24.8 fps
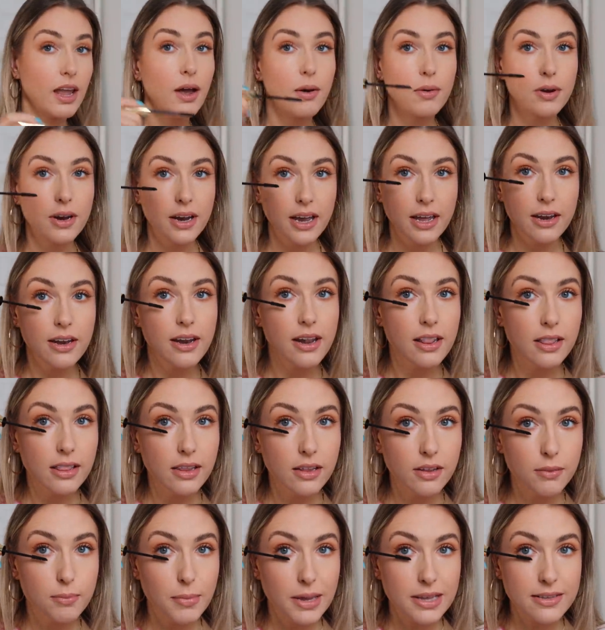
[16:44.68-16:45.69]
I'm gonna a
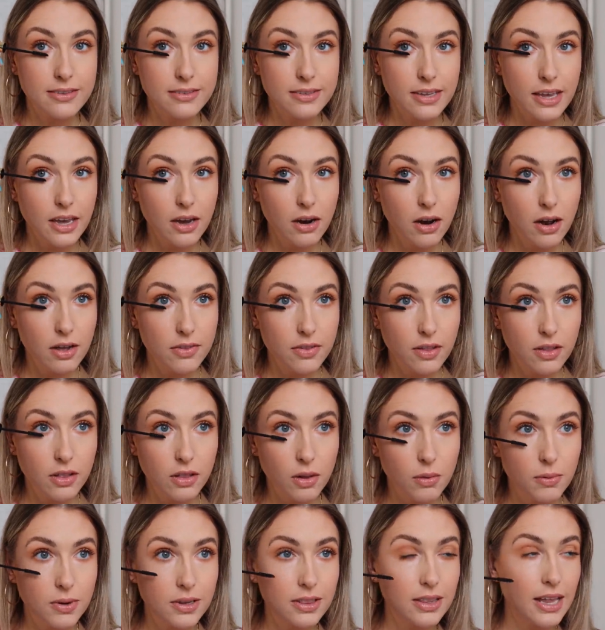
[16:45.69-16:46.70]
little mascara on the
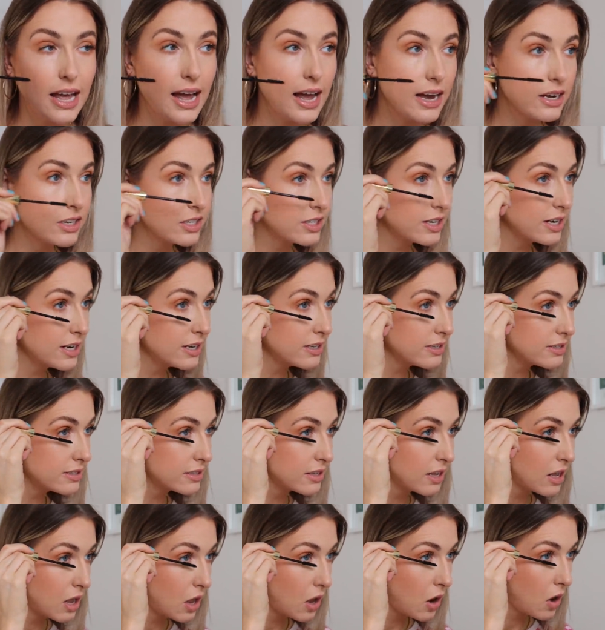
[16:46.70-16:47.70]
lower lashes.
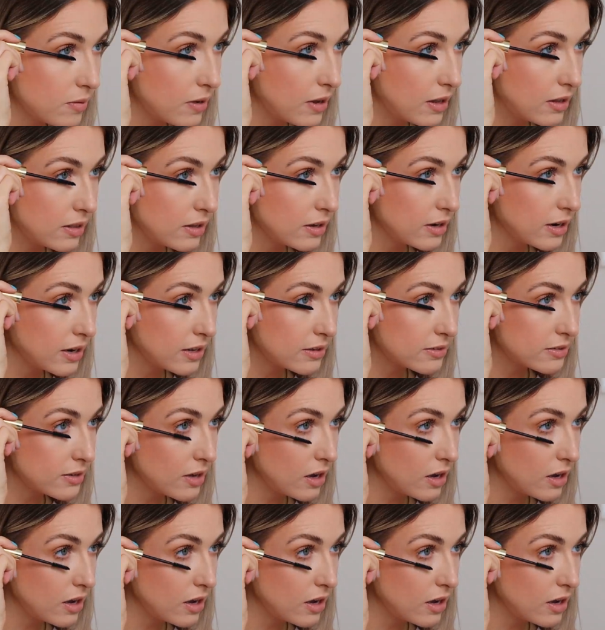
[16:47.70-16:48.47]
Wow, look at us